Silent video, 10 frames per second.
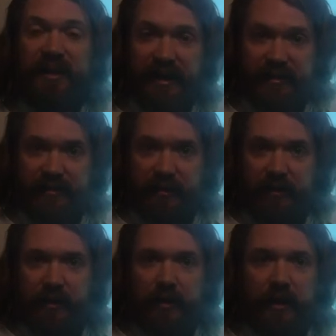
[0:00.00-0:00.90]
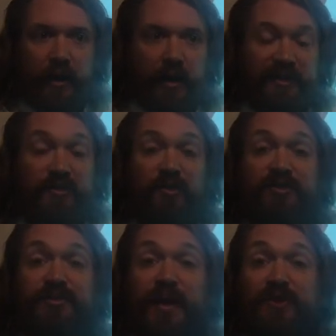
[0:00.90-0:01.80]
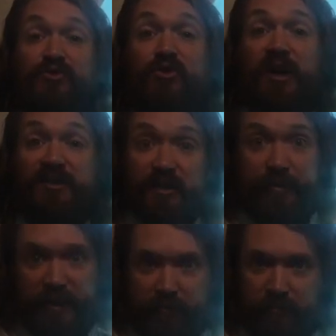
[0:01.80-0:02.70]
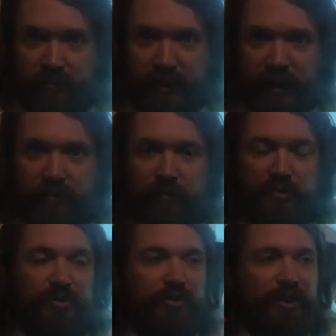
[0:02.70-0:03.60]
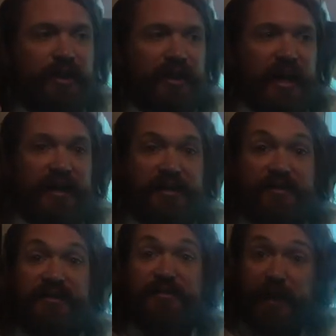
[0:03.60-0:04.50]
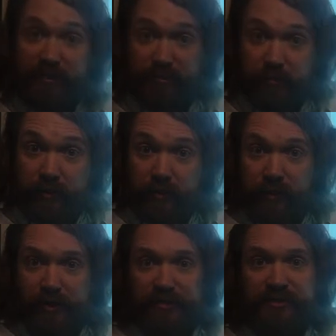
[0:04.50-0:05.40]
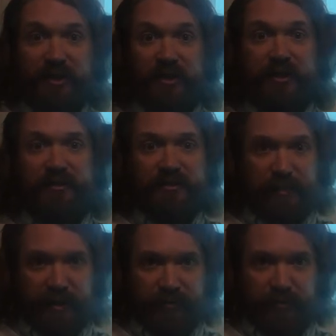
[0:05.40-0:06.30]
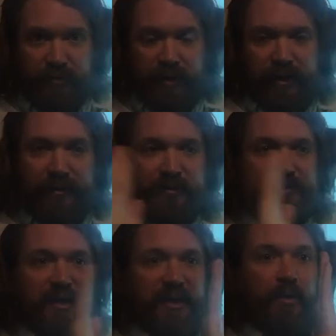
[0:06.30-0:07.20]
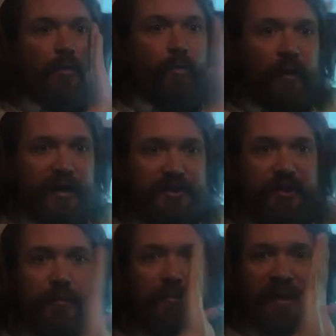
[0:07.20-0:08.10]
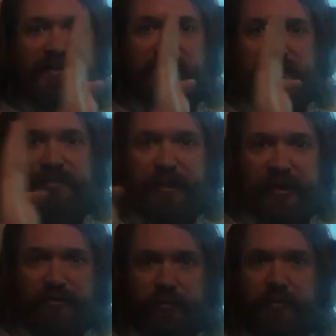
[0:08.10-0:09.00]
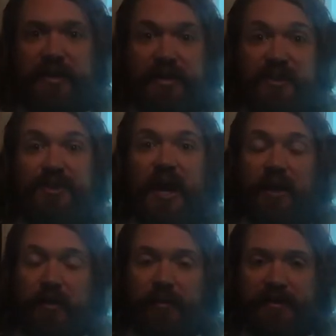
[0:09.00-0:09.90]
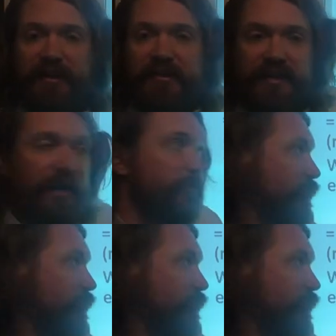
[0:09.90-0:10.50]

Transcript: light uh, is called spectroscopy. Okay? What you're looking at is a spectrum. You're studying the spectrum, and you're studying which bits of the spectrum each element is able